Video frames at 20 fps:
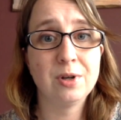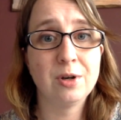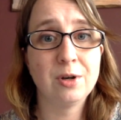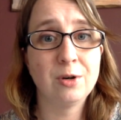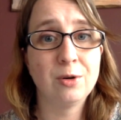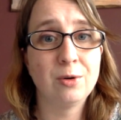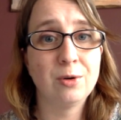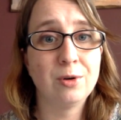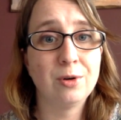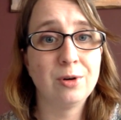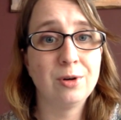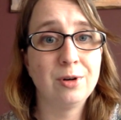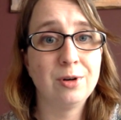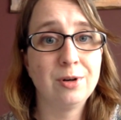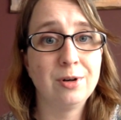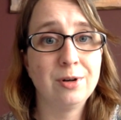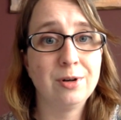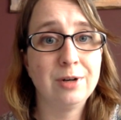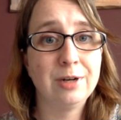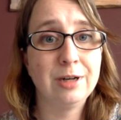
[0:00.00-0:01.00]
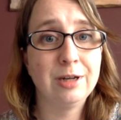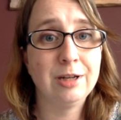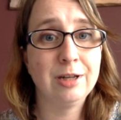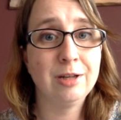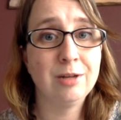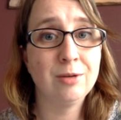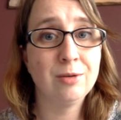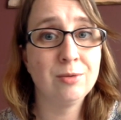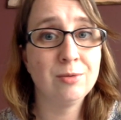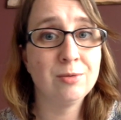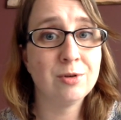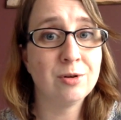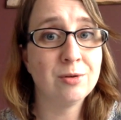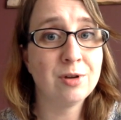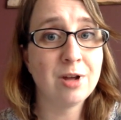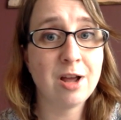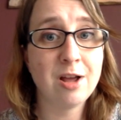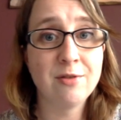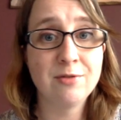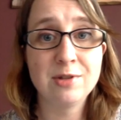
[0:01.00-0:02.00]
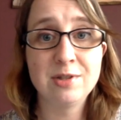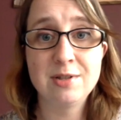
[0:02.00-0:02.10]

or you don't have a